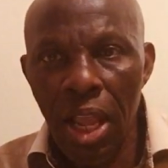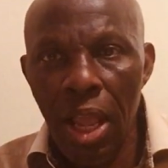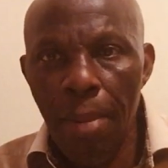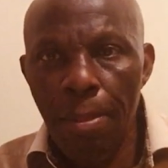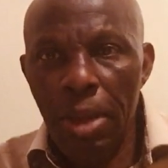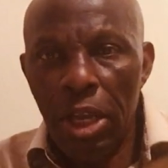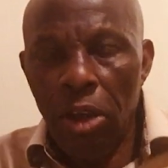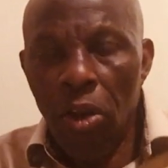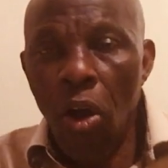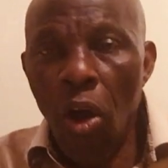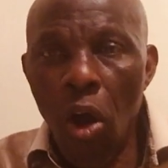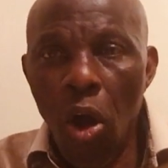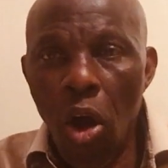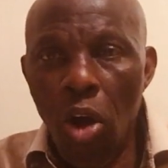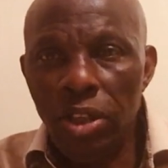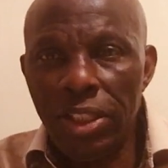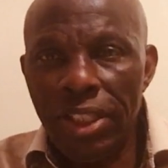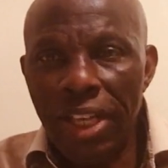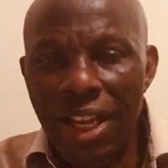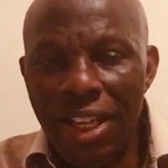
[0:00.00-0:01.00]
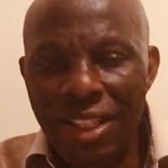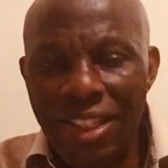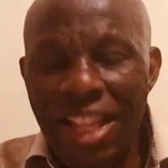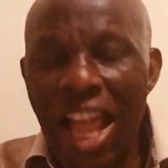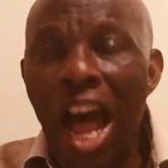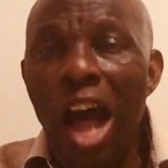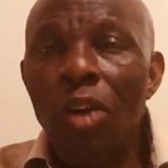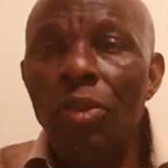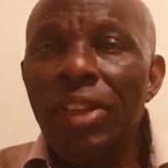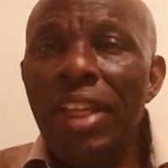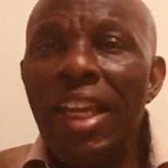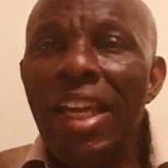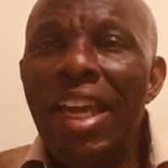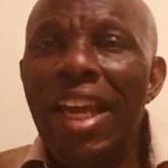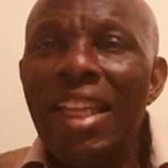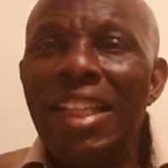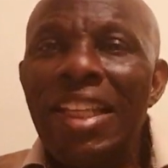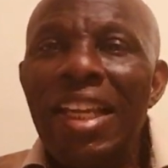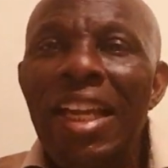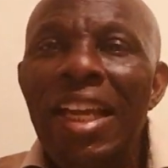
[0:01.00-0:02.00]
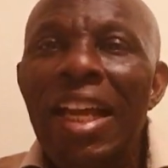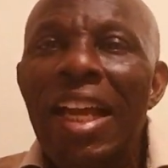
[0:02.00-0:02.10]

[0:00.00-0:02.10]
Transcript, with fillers: Because now they get